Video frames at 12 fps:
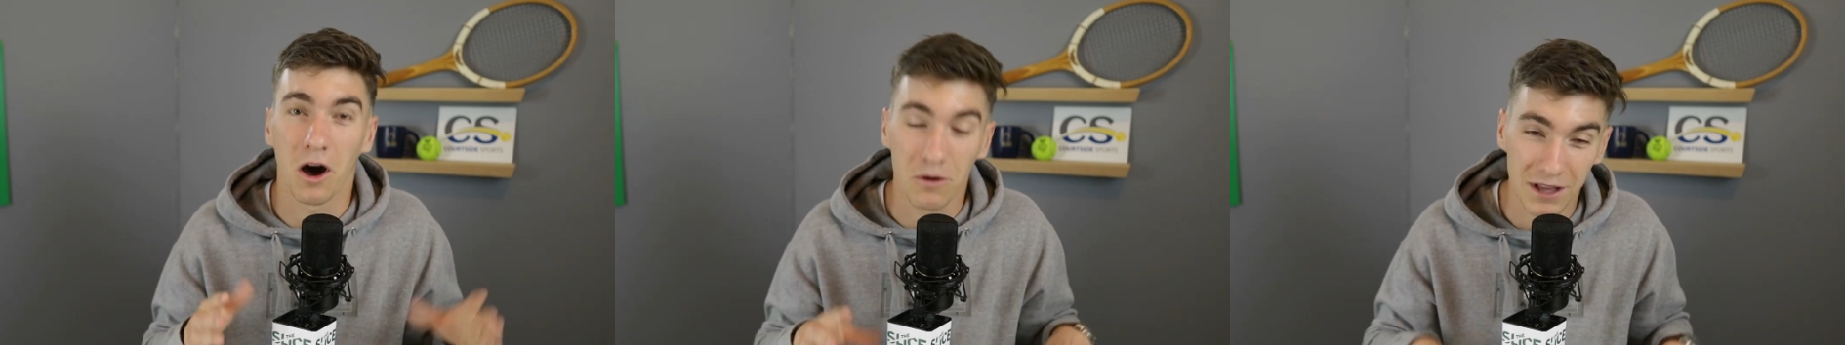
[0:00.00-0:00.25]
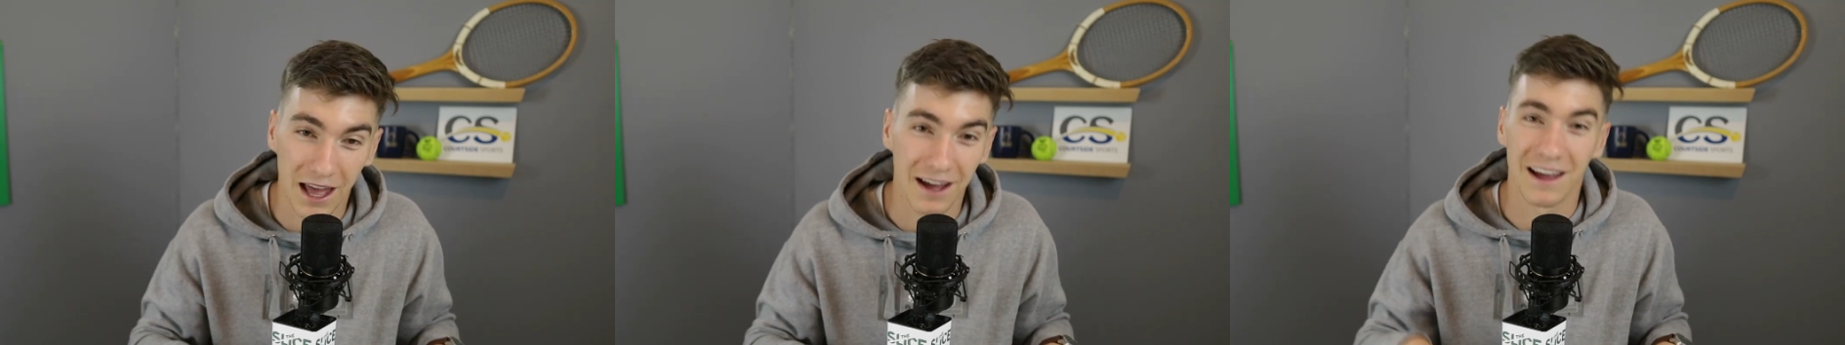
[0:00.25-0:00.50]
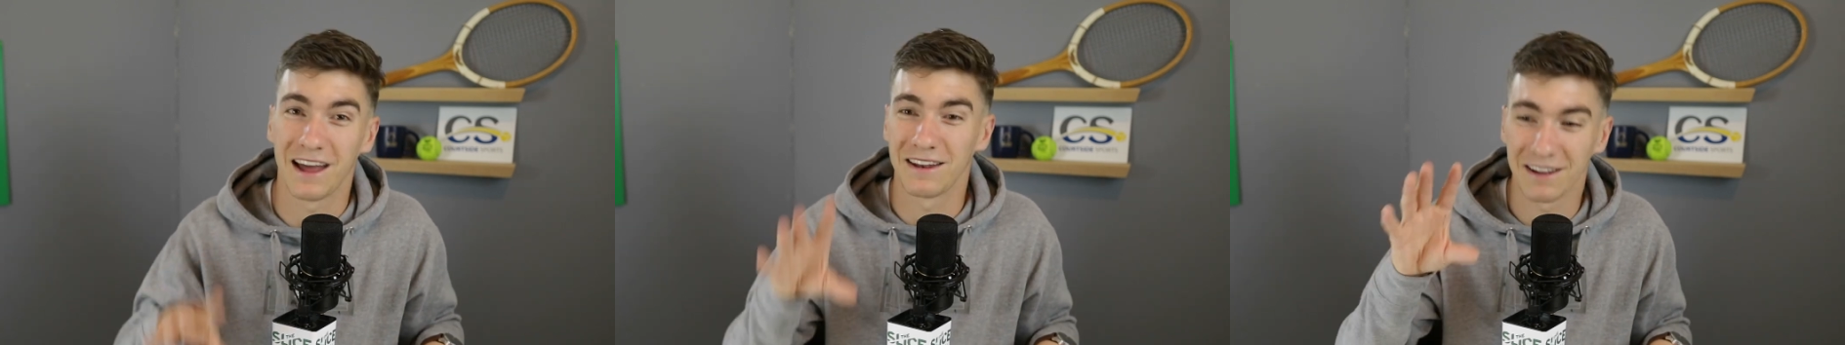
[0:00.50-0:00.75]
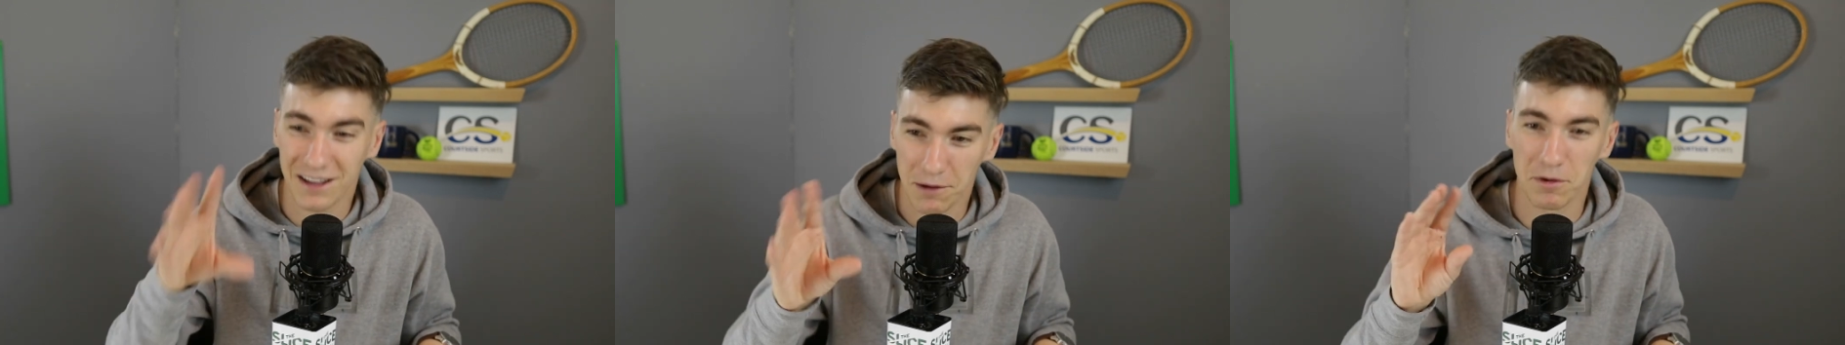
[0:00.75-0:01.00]
Oh, yeah.
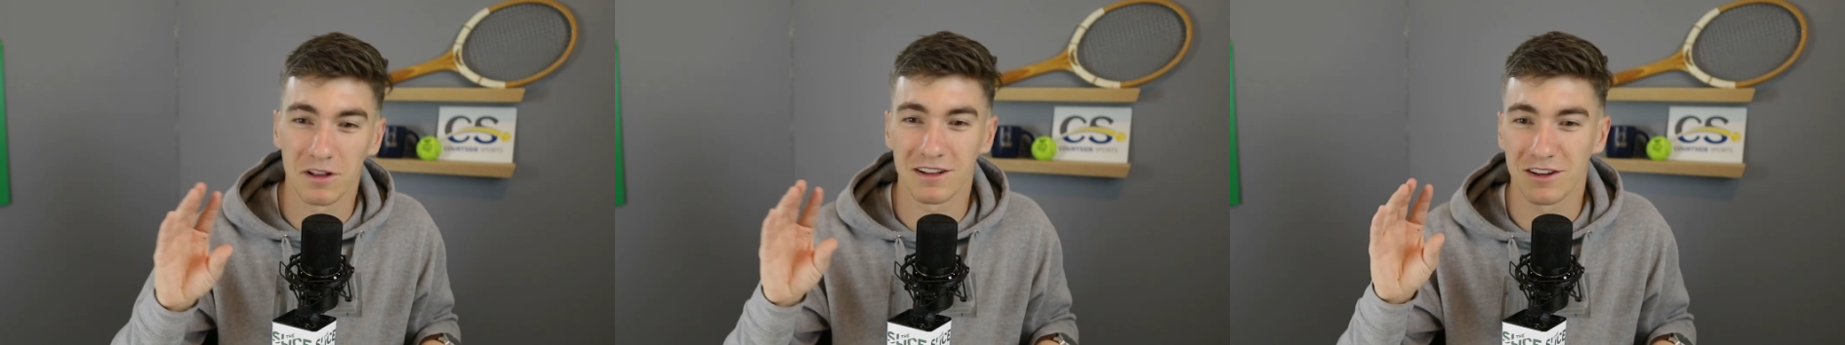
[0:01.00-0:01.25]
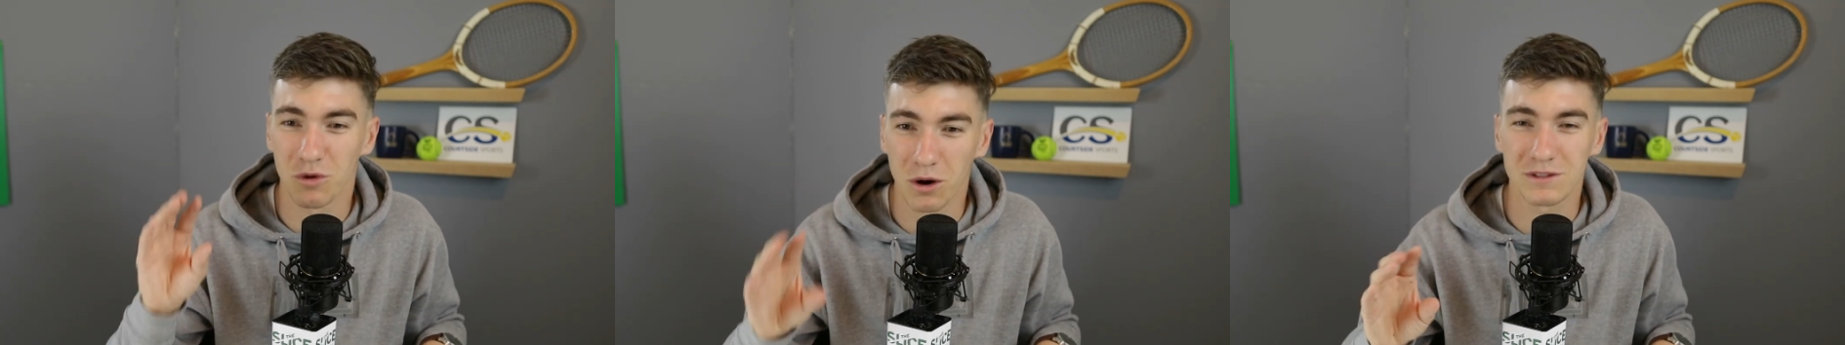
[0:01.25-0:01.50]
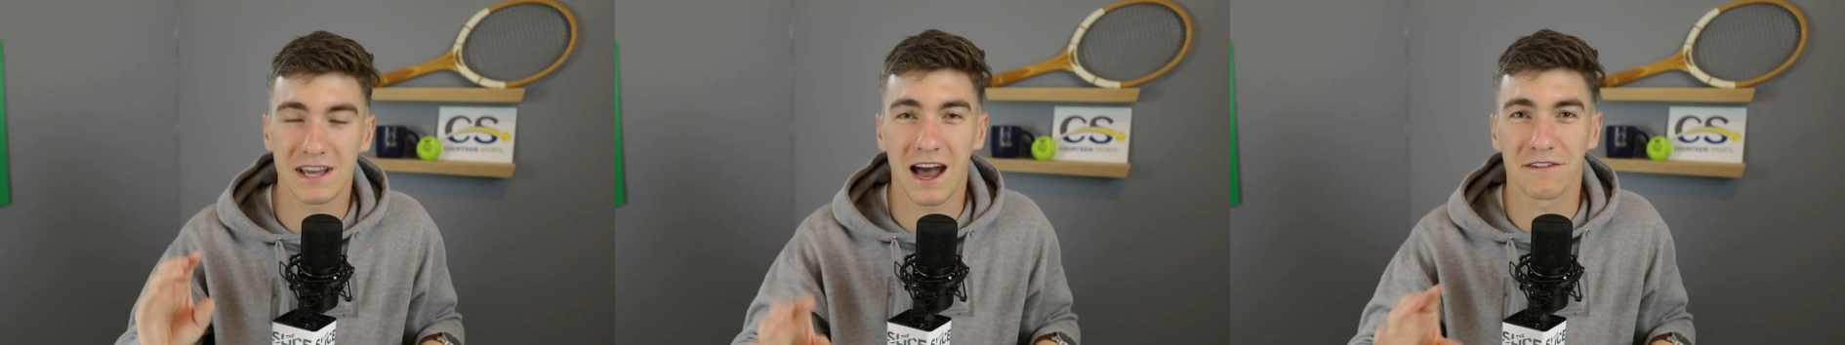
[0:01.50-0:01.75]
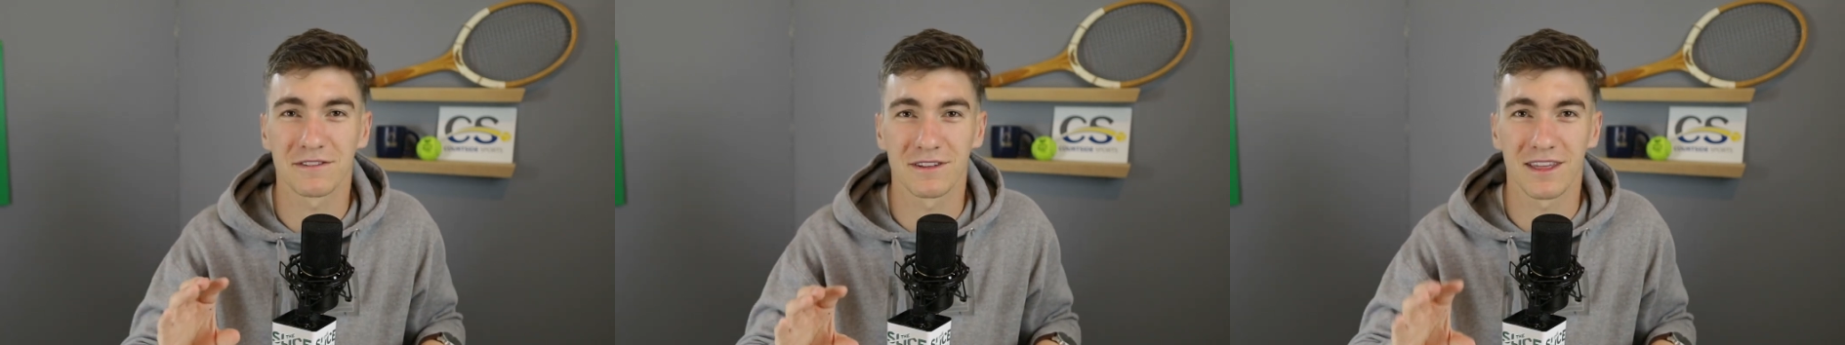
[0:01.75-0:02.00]
And a couple quotes
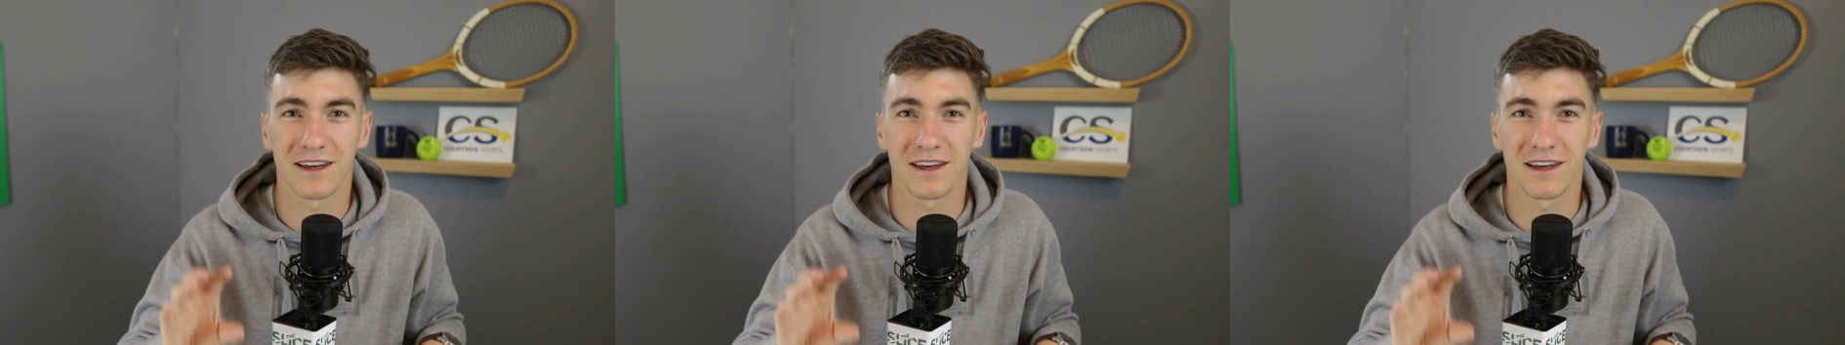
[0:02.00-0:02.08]
after